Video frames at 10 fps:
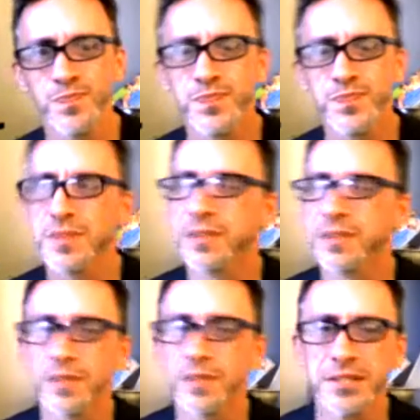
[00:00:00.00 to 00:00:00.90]

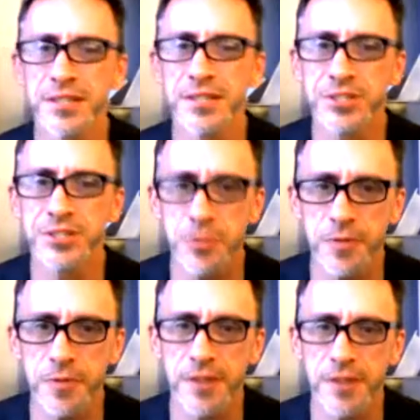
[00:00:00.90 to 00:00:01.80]
It's super
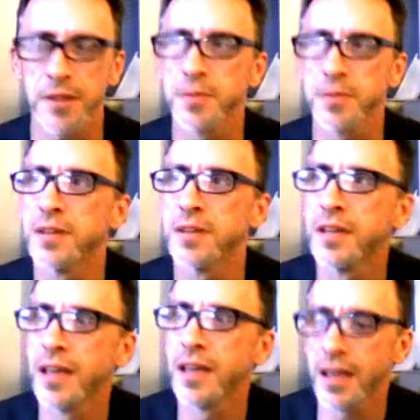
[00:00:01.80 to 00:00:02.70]
fucked up,
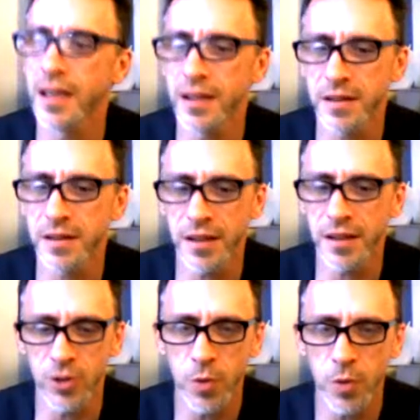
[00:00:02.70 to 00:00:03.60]
and
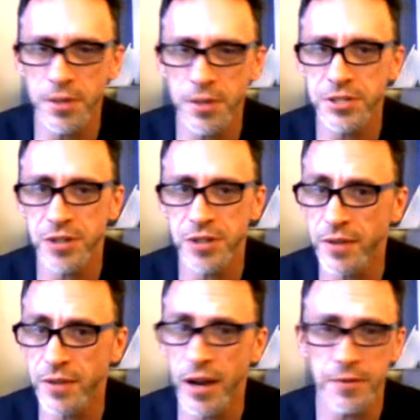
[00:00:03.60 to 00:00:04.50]
nobody should ever
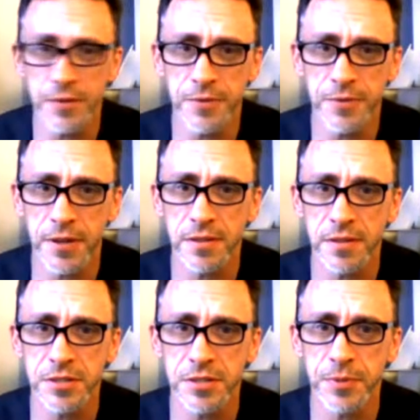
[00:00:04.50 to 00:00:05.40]
have to fucking
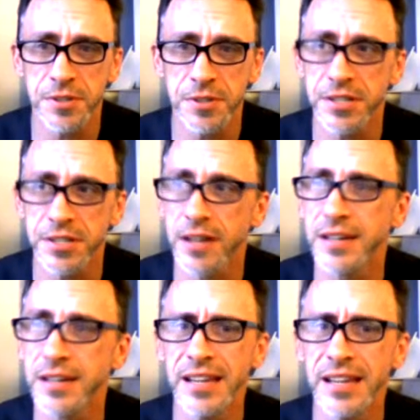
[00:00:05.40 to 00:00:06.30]
experience that. And
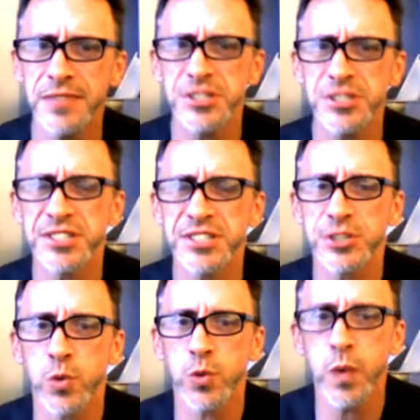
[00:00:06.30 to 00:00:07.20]
even just as a
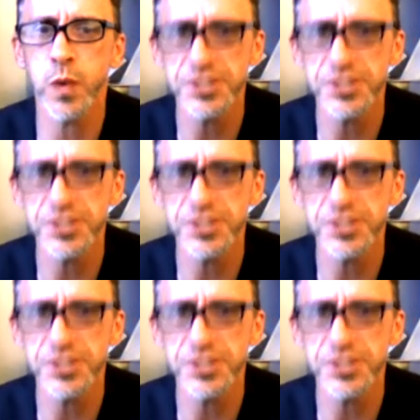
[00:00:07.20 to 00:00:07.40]
question,